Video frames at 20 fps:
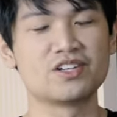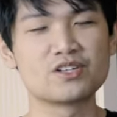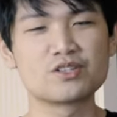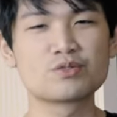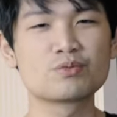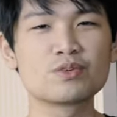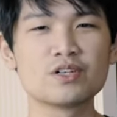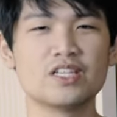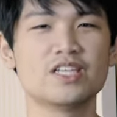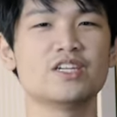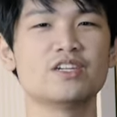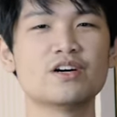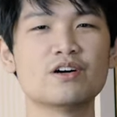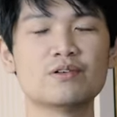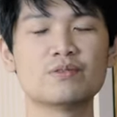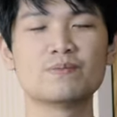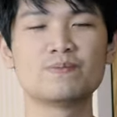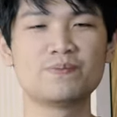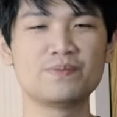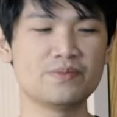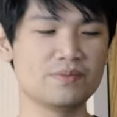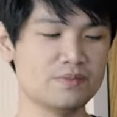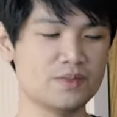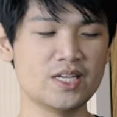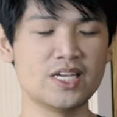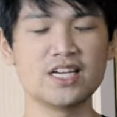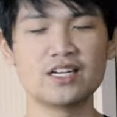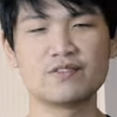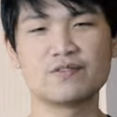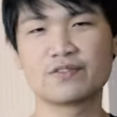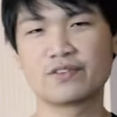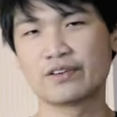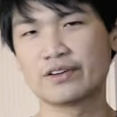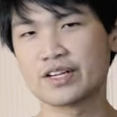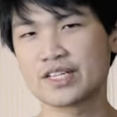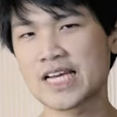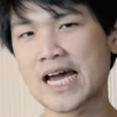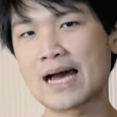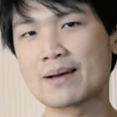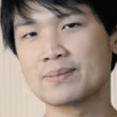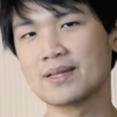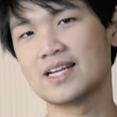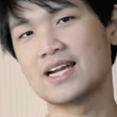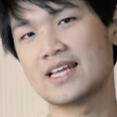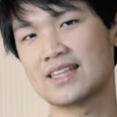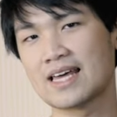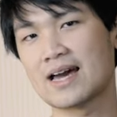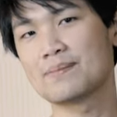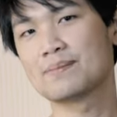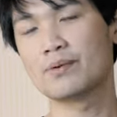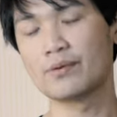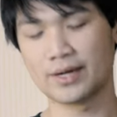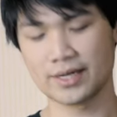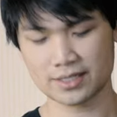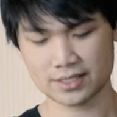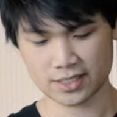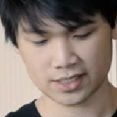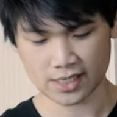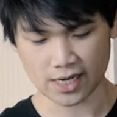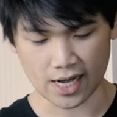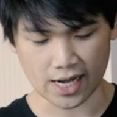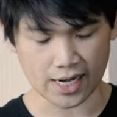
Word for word: There's really no need for a tablet at that point.